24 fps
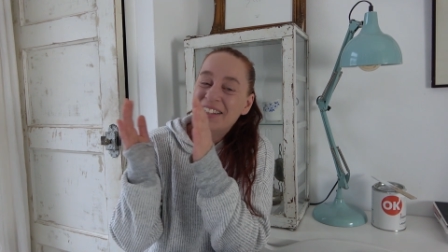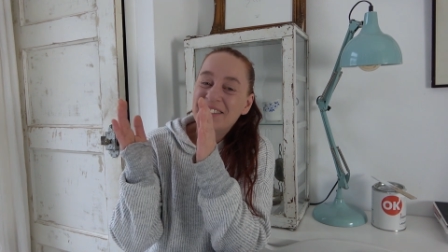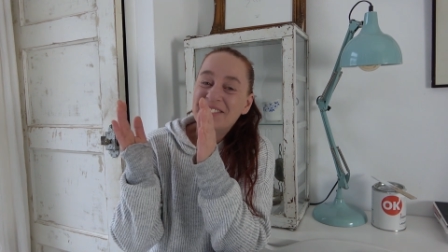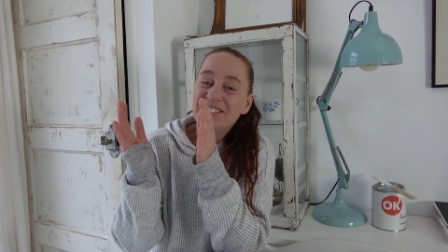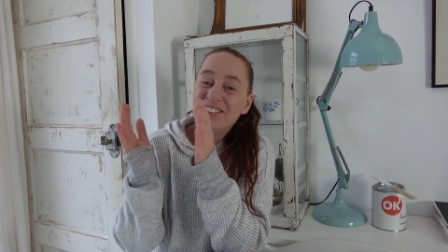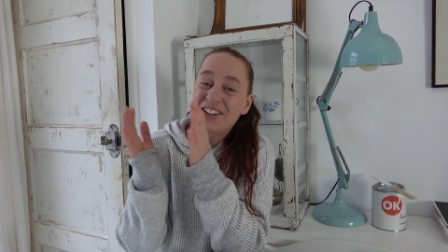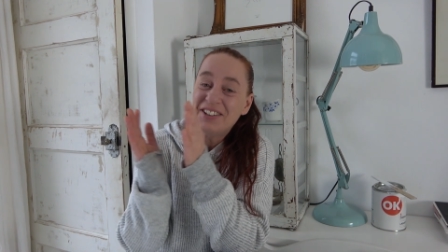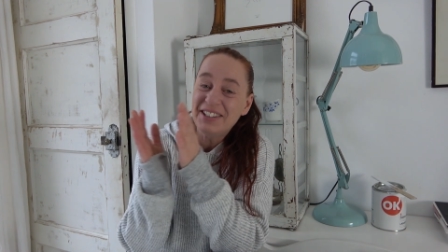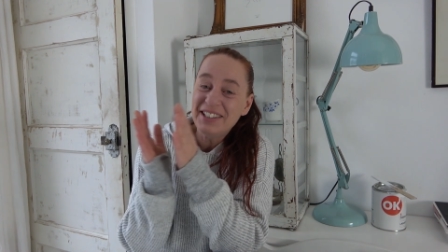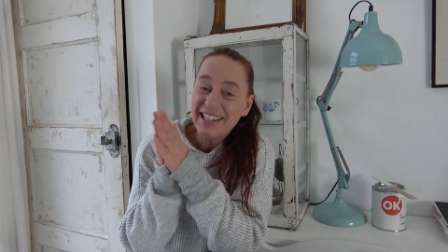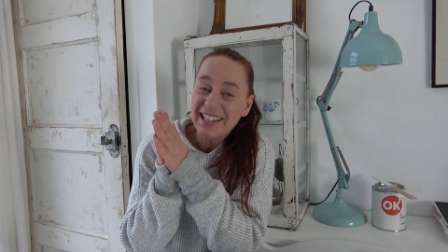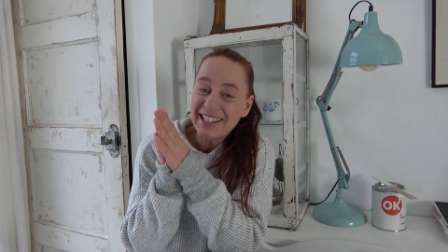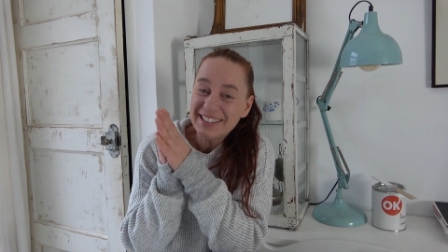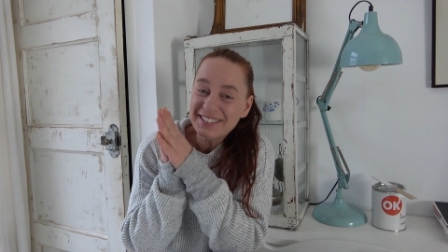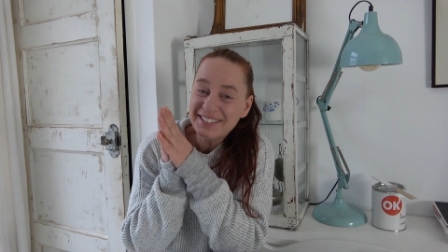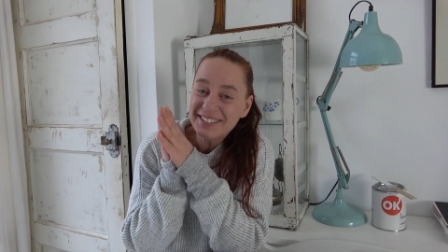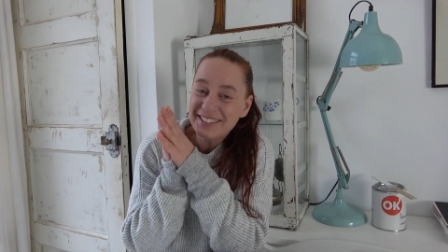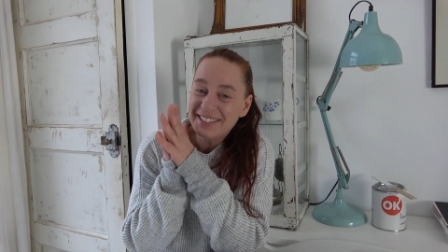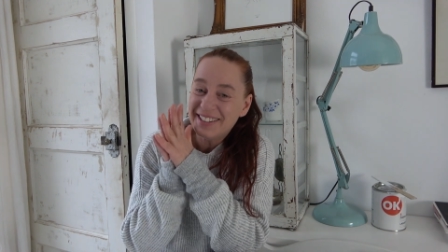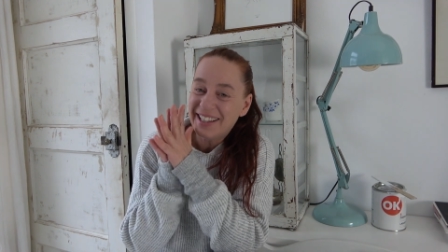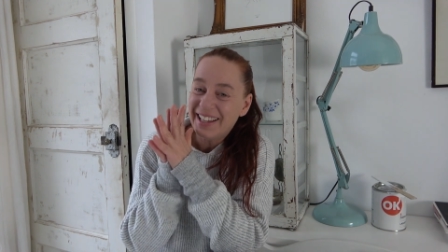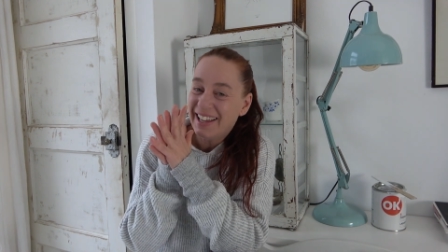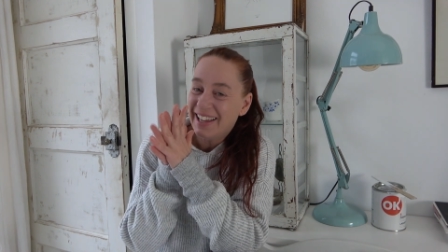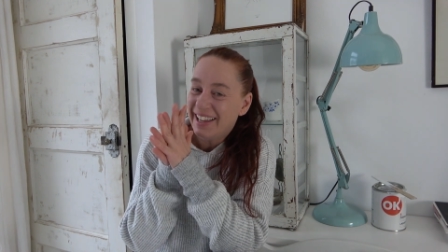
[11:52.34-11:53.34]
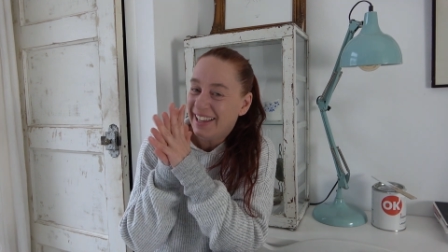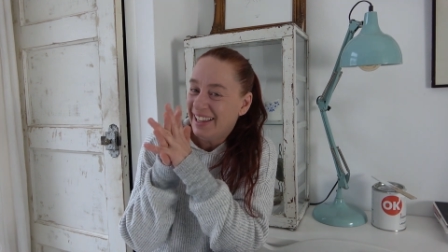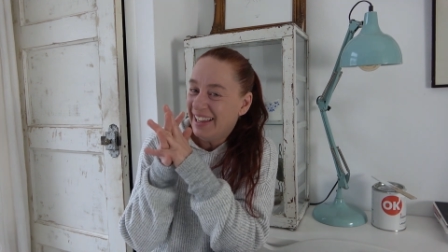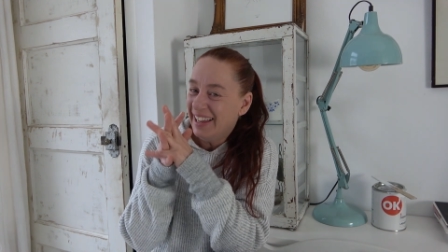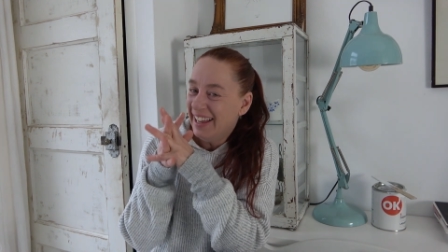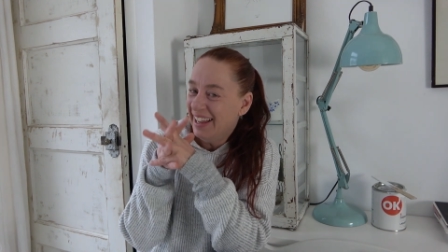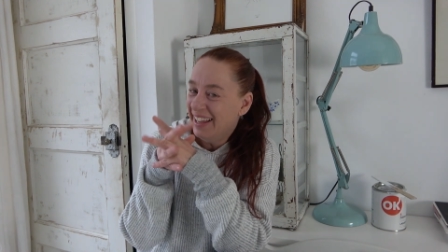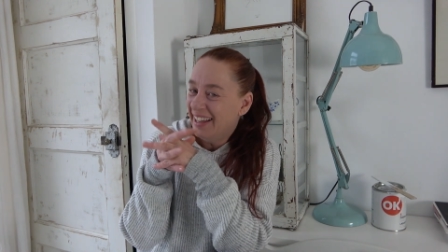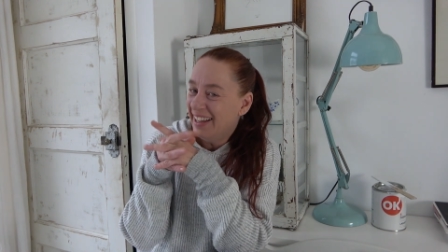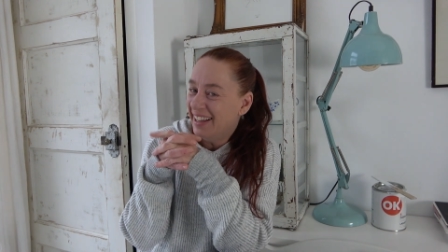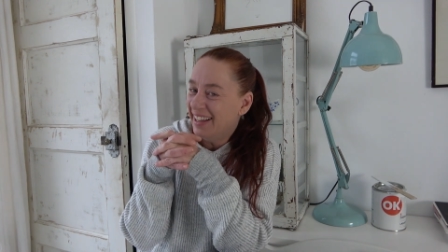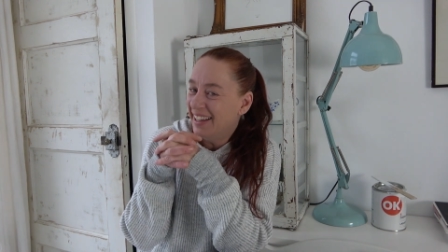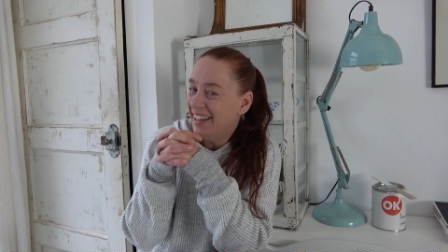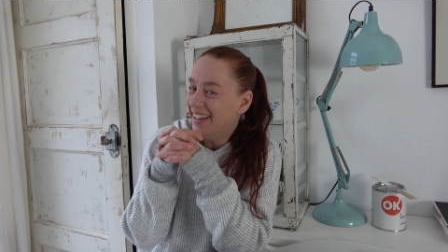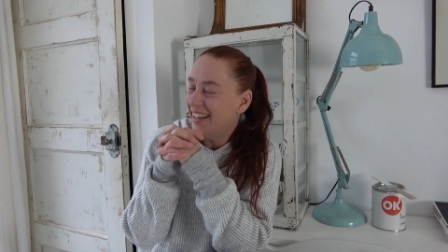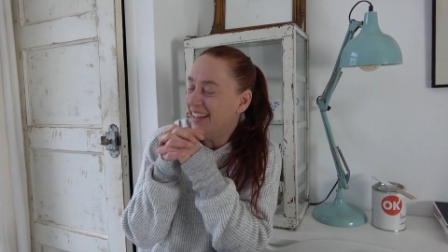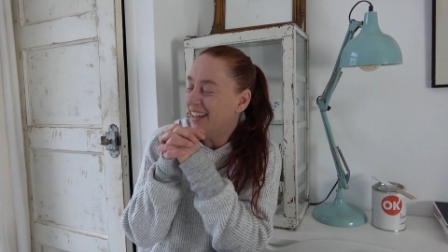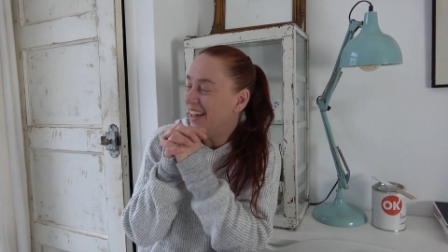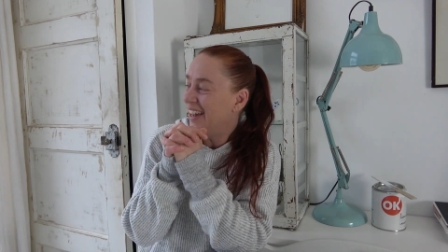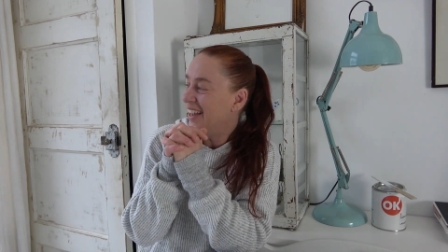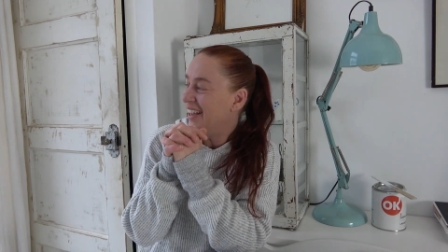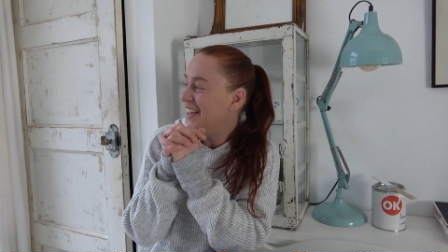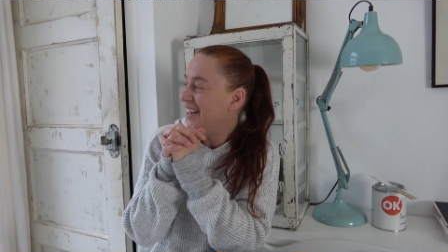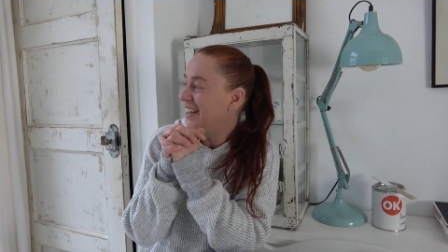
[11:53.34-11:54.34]
So yesterday
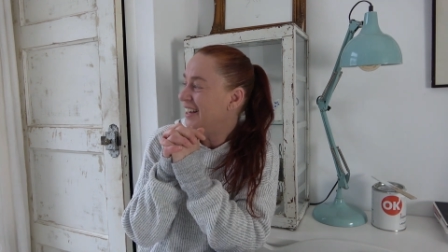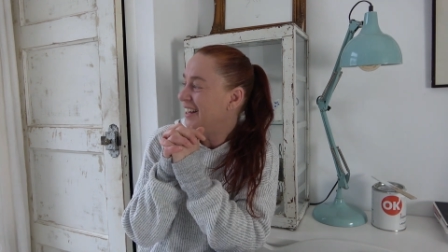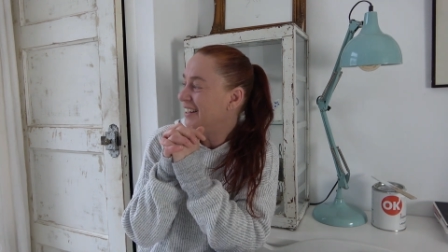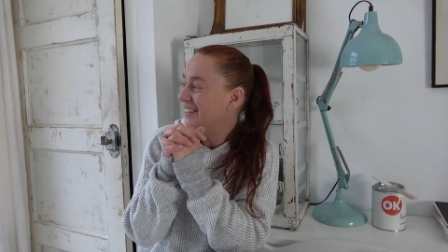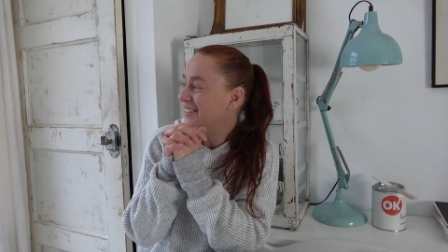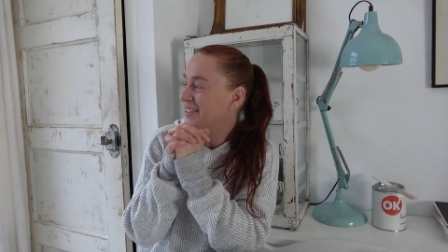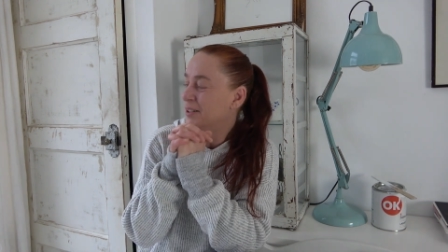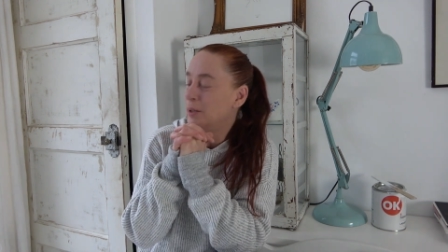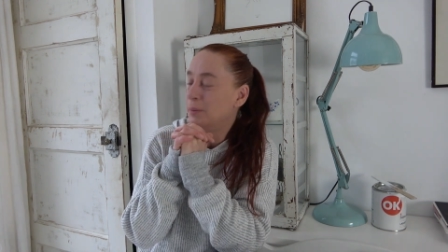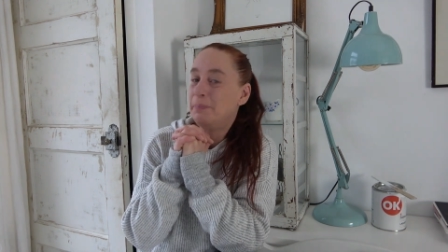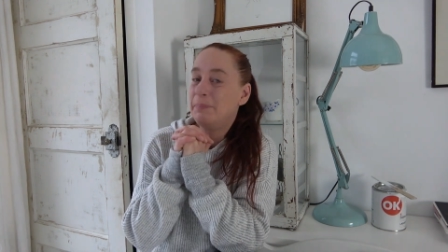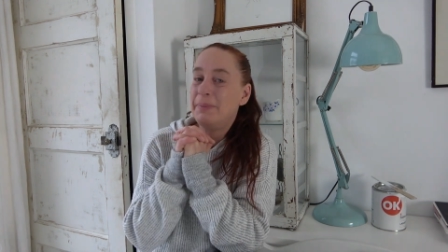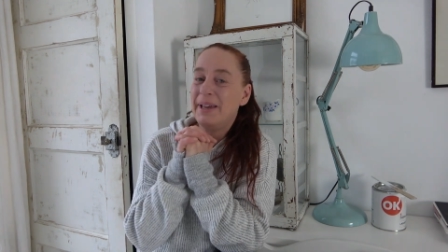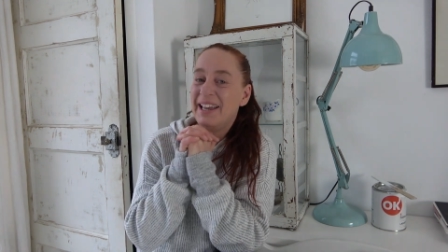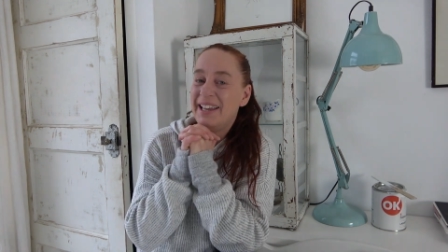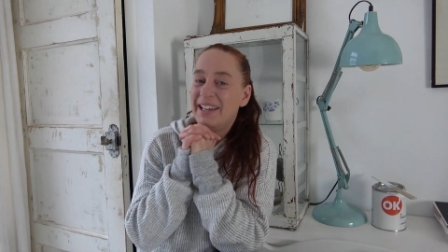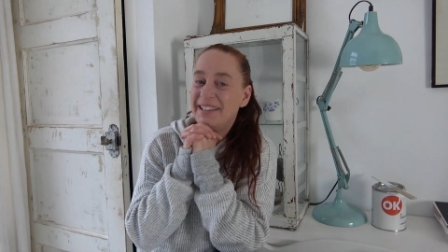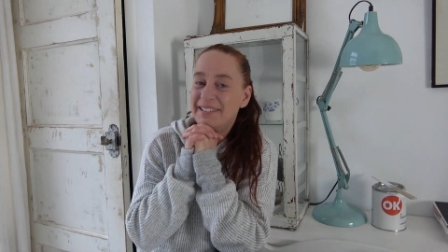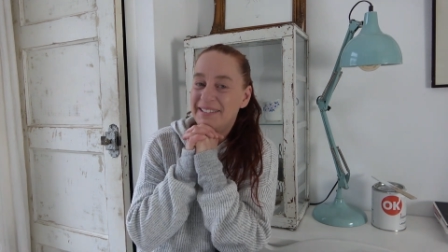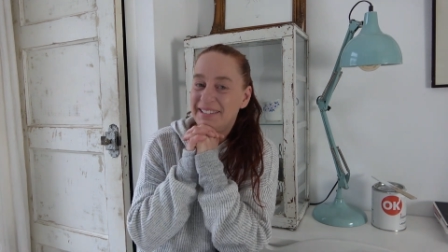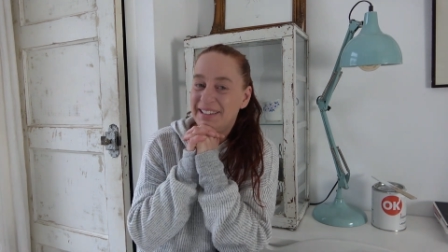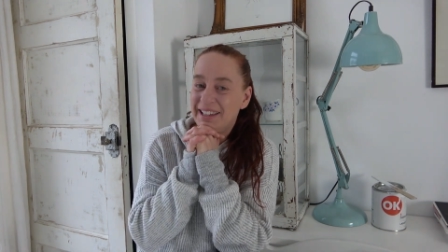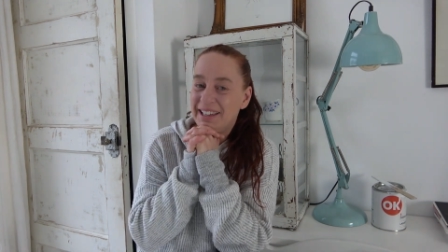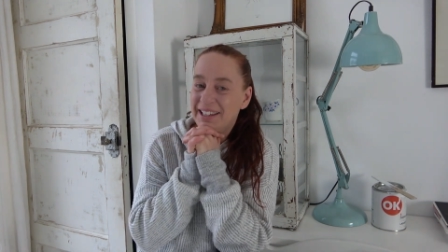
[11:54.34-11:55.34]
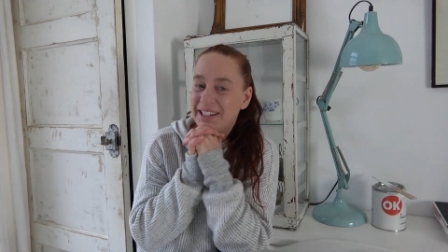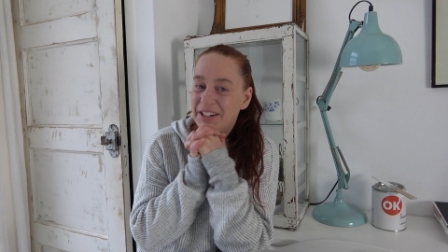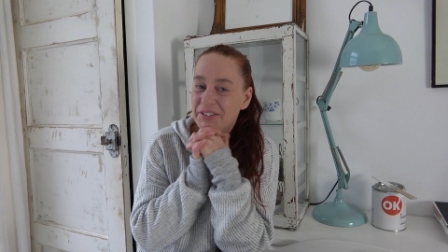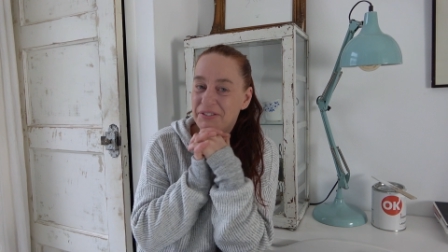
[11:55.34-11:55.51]
I had the painting,